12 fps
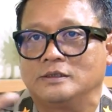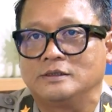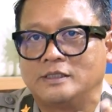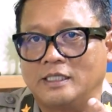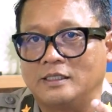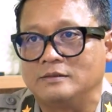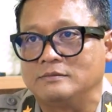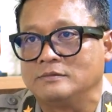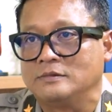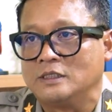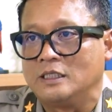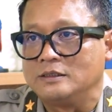then
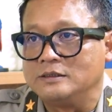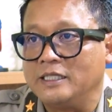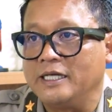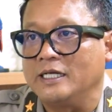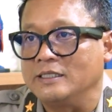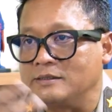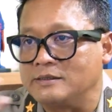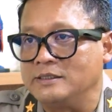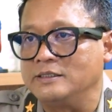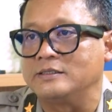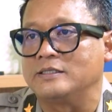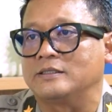they
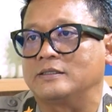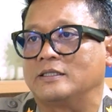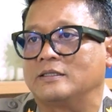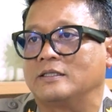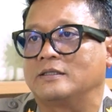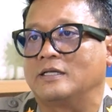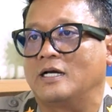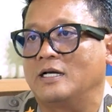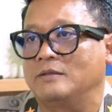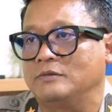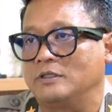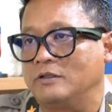assisted at that
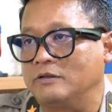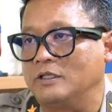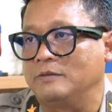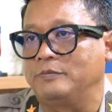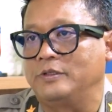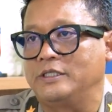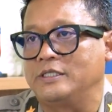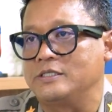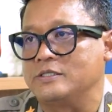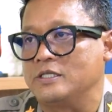time the local police,